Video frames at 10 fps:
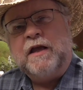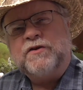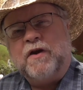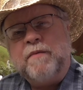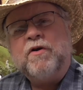
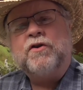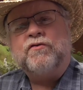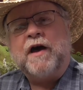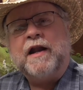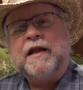So I am going
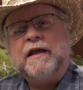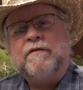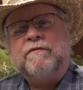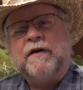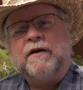to try to
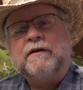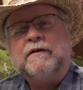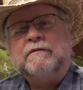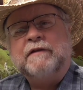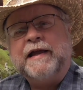give
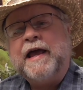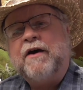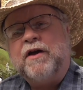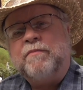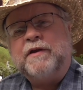uh,
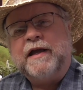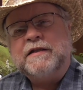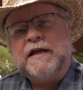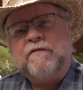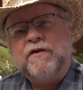layout
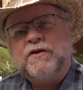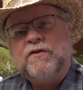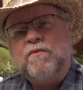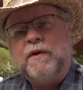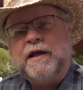updates every
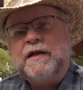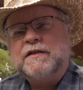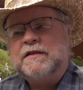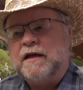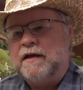two
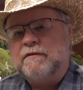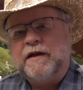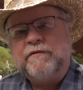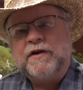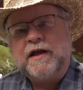weeks, uh,
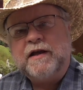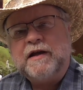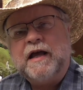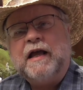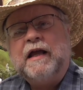give or take a
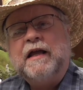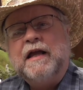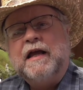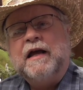day.